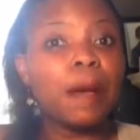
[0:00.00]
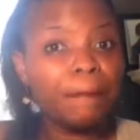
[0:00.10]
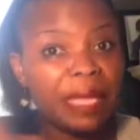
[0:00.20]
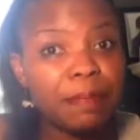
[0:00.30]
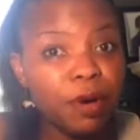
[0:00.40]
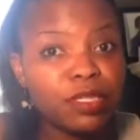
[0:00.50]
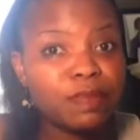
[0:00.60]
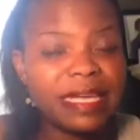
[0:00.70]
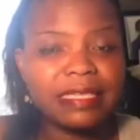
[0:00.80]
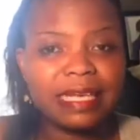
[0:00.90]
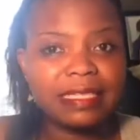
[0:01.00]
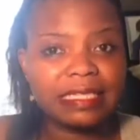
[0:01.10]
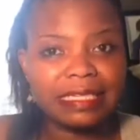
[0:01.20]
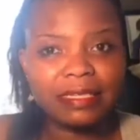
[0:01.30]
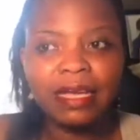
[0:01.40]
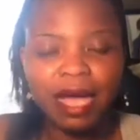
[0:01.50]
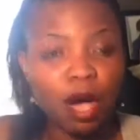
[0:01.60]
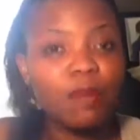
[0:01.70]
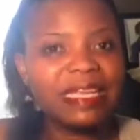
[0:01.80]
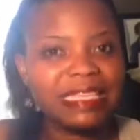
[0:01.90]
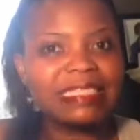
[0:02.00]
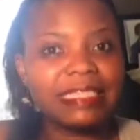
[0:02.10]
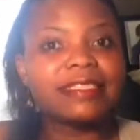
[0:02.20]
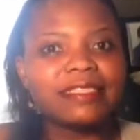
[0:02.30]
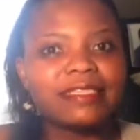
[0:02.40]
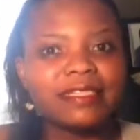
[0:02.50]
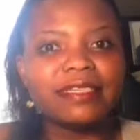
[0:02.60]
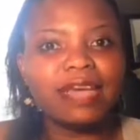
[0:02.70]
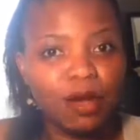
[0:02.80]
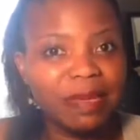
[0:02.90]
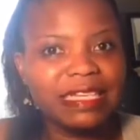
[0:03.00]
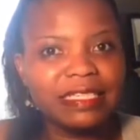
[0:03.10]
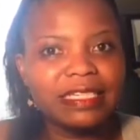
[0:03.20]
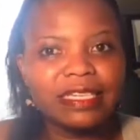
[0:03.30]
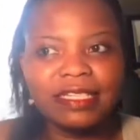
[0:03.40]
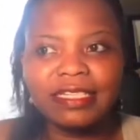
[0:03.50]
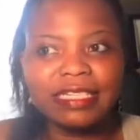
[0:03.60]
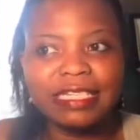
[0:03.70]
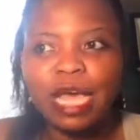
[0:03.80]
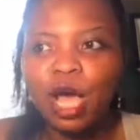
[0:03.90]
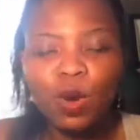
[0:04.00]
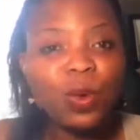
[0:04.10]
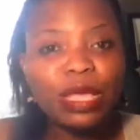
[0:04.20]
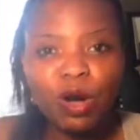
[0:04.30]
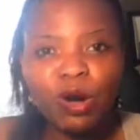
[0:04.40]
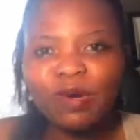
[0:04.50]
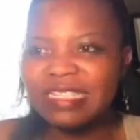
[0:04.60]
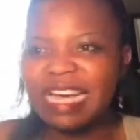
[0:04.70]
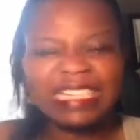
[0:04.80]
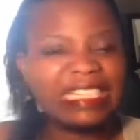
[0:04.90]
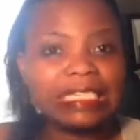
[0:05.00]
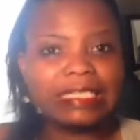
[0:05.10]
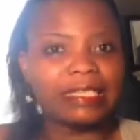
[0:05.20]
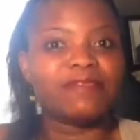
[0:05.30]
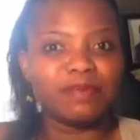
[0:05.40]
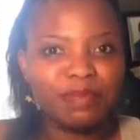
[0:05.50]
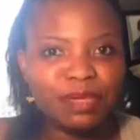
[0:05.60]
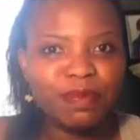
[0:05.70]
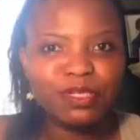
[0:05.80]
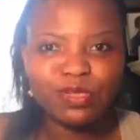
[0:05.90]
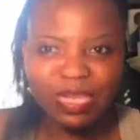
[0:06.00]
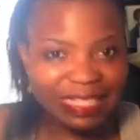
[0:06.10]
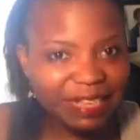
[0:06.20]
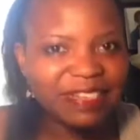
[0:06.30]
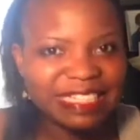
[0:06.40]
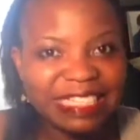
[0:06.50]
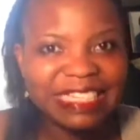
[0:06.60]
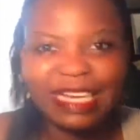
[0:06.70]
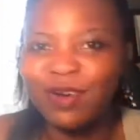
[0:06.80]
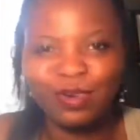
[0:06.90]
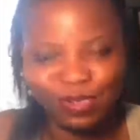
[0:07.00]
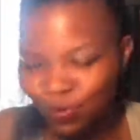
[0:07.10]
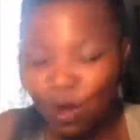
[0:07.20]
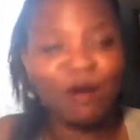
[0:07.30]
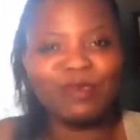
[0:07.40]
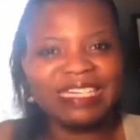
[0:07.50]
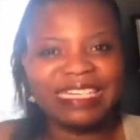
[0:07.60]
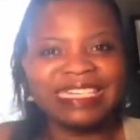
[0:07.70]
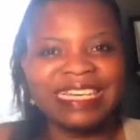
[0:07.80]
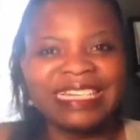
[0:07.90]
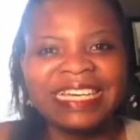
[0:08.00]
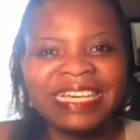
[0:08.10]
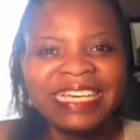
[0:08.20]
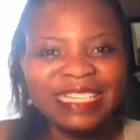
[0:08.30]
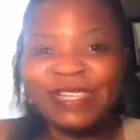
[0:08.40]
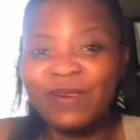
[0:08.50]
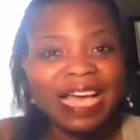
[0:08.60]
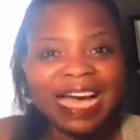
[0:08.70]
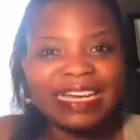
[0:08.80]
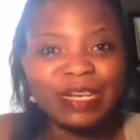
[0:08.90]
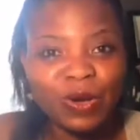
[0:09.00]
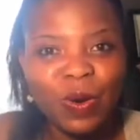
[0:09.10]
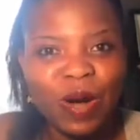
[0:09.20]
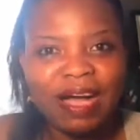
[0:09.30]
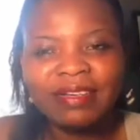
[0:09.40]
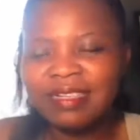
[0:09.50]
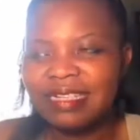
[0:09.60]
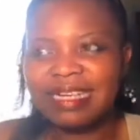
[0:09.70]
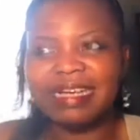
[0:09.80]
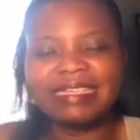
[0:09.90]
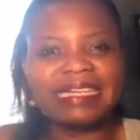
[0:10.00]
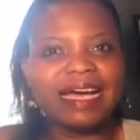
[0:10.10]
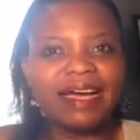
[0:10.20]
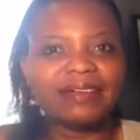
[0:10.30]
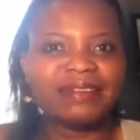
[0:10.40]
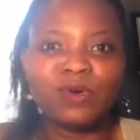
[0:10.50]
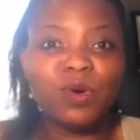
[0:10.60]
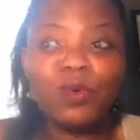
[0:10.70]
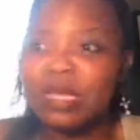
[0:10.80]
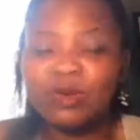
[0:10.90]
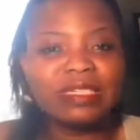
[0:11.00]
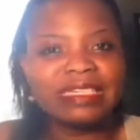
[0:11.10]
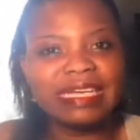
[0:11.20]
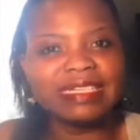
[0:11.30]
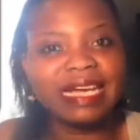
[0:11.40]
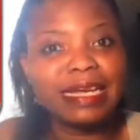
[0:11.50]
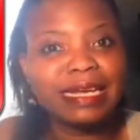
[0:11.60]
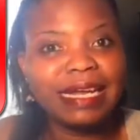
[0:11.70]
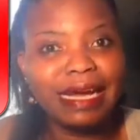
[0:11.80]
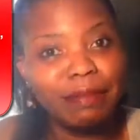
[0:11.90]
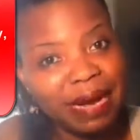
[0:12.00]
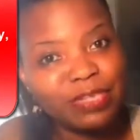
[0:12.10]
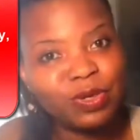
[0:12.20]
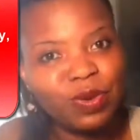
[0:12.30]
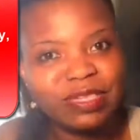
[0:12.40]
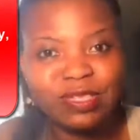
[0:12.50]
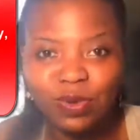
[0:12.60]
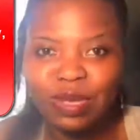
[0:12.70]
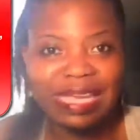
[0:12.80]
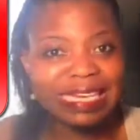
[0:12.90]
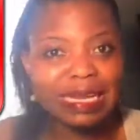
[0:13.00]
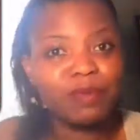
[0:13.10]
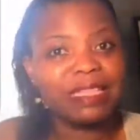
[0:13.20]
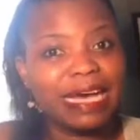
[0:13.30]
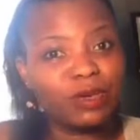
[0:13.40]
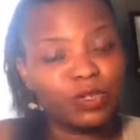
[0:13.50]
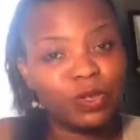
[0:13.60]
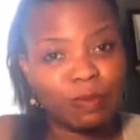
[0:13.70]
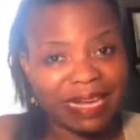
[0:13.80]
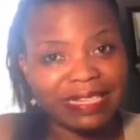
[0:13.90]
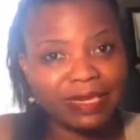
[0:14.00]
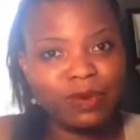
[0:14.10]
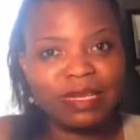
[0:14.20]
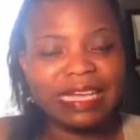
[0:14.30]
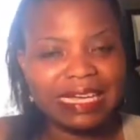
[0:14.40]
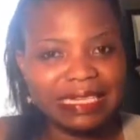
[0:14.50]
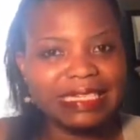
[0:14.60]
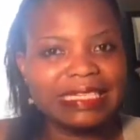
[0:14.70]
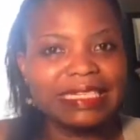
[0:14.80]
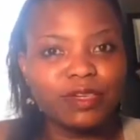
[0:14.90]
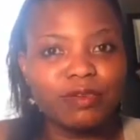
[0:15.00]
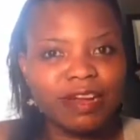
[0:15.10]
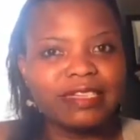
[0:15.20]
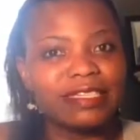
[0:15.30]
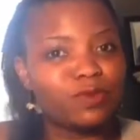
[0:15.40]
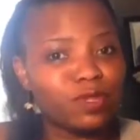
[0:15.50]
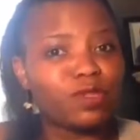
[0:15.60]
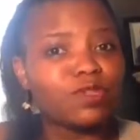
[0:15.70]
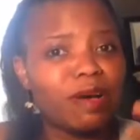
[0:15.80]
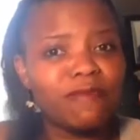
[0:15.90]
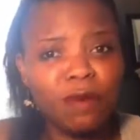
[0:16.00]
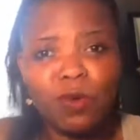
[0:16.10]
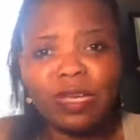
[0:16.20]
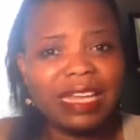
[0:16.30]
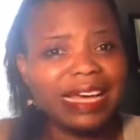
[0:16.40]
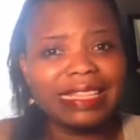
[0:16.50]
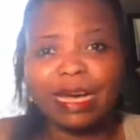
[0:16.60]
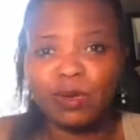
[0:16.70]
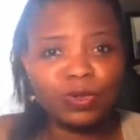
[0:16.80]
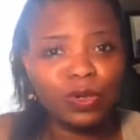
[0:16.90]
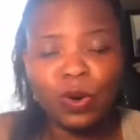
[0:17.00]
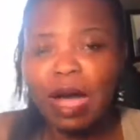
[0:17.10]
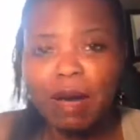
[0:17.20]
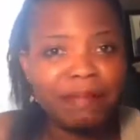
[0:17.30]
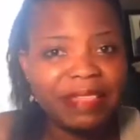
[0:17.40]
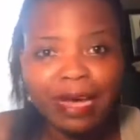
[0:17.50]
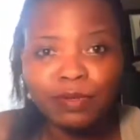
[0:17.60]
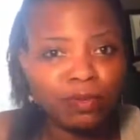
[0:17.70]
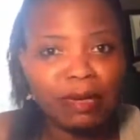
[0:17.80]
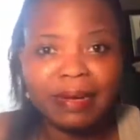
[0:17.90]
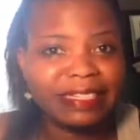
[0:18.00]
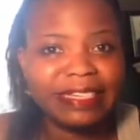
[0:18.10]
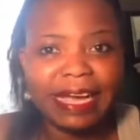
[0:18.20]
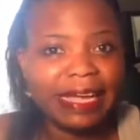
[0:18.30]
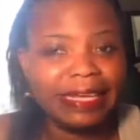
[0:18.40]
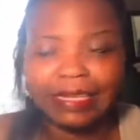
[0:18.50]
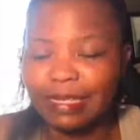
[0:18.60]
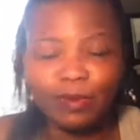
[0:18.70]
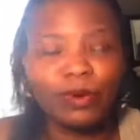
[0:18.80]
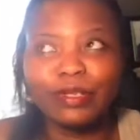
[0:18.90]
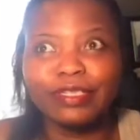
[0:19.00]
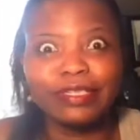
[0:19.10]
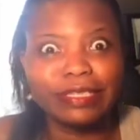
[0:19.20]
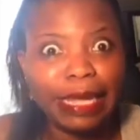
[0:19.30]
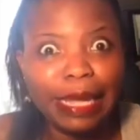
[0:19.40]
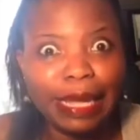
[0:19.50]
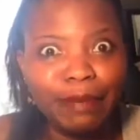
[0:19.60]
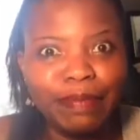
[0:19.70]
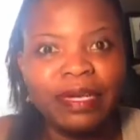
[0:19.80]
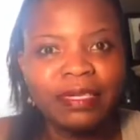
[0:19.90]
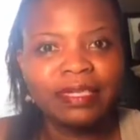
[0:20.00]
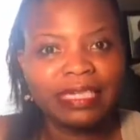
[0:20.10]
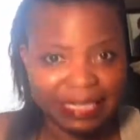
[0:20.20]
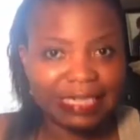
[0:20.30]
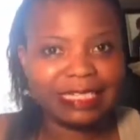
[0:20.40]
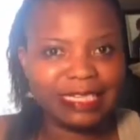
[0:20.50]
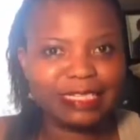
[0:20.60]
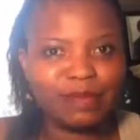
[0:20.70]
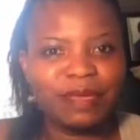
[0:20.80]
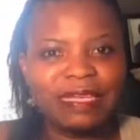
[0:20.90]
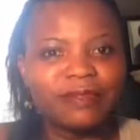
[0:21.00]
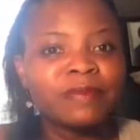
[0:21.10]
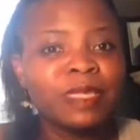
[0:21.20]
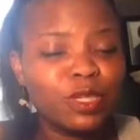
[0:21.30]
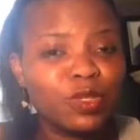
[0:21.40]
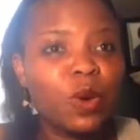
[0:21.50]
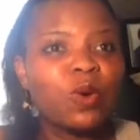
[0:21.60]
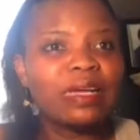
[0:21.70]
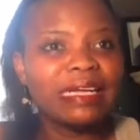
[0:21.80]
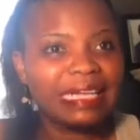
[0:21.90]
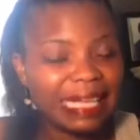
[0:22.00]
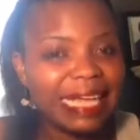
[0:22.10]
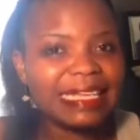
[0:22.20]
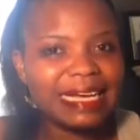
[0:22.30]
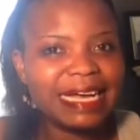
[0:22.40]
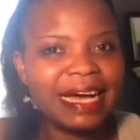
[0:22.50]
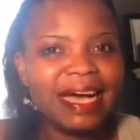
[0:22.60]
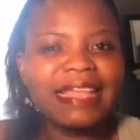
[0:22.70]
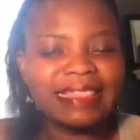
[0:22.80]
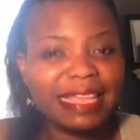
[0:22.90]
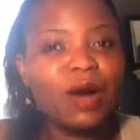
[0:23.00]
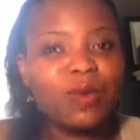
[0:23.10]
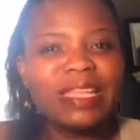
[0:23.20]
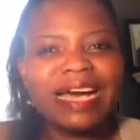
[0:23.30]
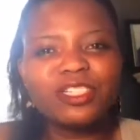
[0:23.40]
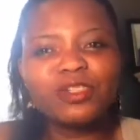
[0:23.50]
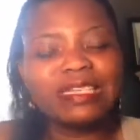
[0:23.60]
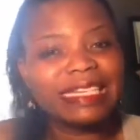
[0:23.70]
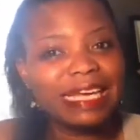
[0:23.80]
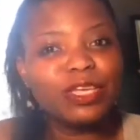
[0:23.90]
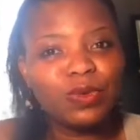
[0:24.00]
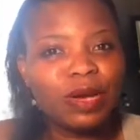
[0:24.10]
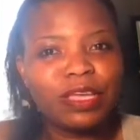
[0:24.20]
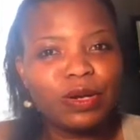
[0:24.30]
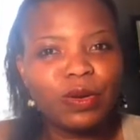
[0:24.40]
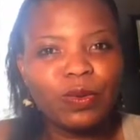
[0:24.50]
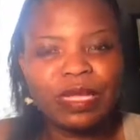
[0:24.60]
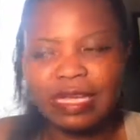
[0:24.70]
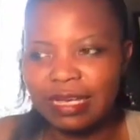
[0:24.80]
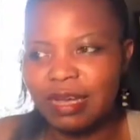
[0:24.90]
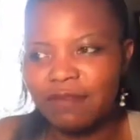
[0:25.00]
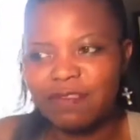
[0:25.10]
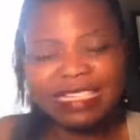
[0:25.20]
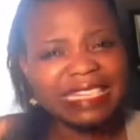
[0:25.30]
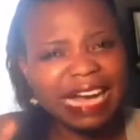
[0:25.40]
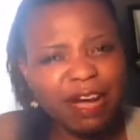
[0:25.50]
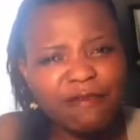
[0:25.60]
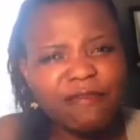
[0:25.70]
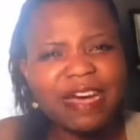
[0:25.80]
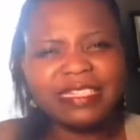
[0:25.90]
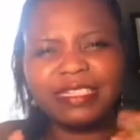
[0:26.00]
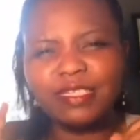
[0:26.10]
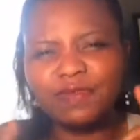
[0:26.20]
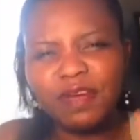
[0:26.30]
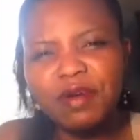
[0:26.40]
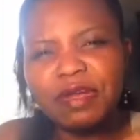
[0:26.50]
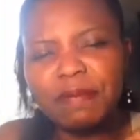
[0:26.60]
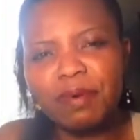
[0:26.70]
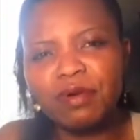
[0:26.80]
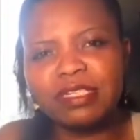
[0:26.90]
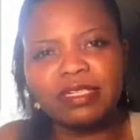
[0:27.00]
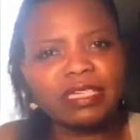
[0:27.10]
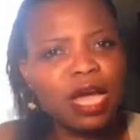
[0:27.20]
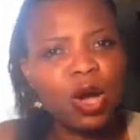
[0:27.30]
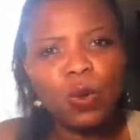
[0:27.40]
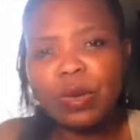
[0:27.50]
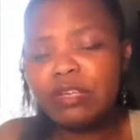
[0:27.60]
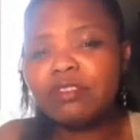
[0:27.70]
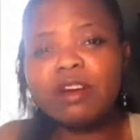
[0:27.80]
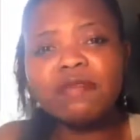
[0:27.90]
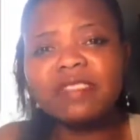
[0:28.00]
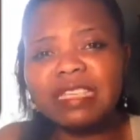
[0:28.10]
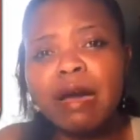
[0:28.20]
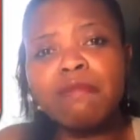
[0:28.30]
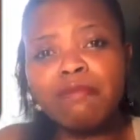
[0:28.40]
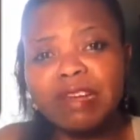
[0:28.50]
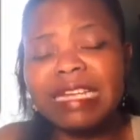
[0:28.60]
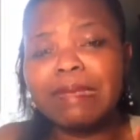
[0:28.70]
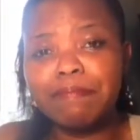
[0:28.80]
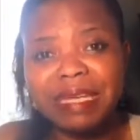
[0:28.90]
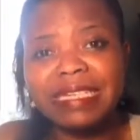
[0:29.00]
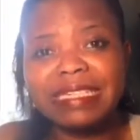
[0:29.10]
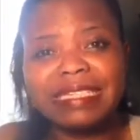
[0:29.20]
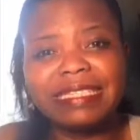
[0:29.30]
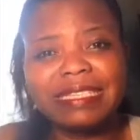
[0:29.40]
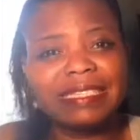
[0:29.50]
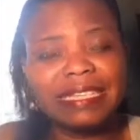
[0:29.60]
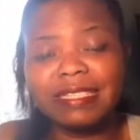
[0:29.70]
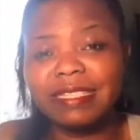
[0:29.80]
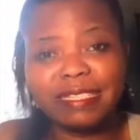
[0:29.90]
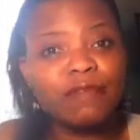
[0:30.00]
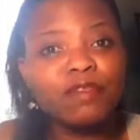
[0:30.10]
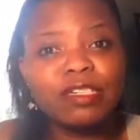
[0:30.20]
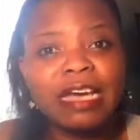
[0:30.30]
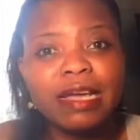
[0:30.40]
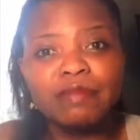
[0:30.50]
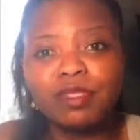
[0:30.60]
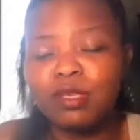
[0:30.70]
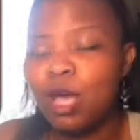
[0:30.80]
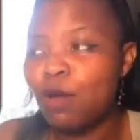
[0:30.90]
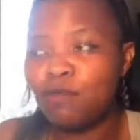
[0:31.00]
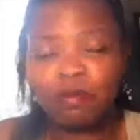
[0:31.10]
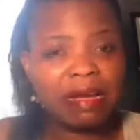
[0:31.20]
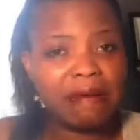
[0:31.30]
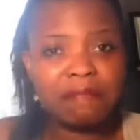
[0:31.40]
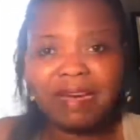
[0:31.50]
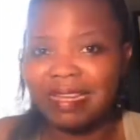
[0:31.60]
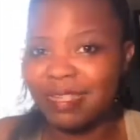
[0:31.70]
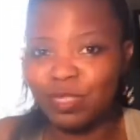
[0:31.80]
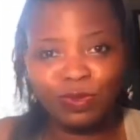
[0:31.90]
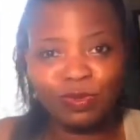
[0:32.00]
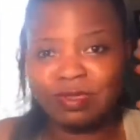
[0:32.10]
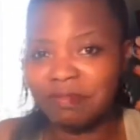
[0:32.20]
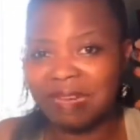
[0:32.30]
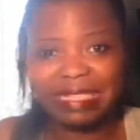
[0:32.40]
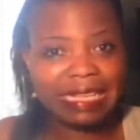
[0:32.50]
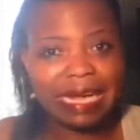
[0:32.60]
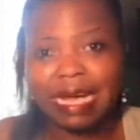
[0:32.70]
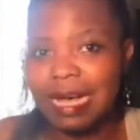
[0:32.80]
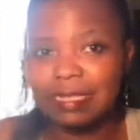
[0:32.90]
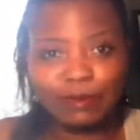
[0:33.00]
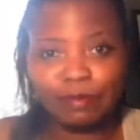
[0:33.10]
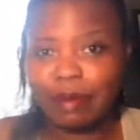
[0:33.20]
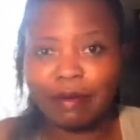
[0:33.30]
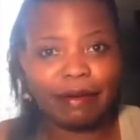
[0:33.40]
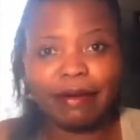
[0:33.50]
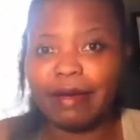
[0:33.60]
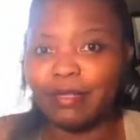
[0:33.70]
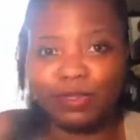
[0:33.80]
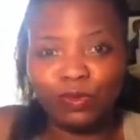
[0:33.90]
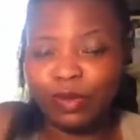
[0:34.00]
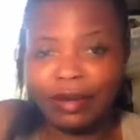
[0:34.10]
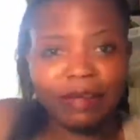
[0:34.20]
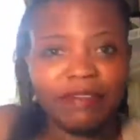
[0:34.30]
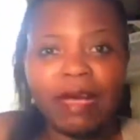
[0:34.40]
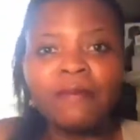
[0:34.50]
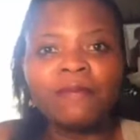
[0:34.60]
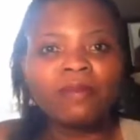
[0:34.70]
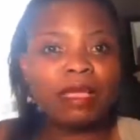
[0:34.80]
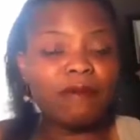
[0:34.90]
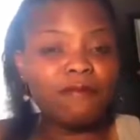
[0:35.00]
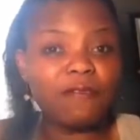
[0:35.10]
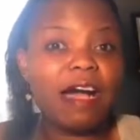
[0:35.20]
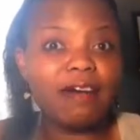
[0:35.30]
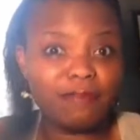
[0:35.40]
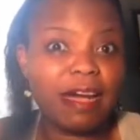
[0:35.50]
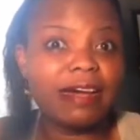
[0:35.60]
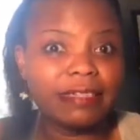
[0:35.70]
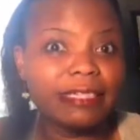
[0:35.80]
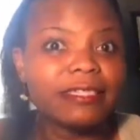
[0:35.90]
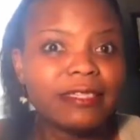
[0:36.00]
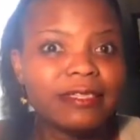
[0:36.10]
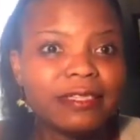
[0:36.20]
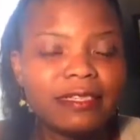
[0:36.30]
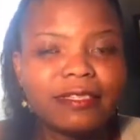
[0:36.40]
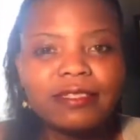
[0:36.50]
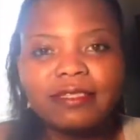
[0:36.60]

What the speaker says: people space, as in how many seats is it, how many seaters is it. We always had 6-7 people, so a 7-seater was what we needed. So we had a Noah, and we couldn't get a manual one, so we ended up with automatic one, and it did great. It was also a four-wheeler that could go up that Wevaja hill. It was steep. It is a steep hill. So get a car that will actually get you where you're going in comfort. Comfort is very important. We drove some really big distances several times from Kampala to Masaka, to Mbarara, to wherever, far distances.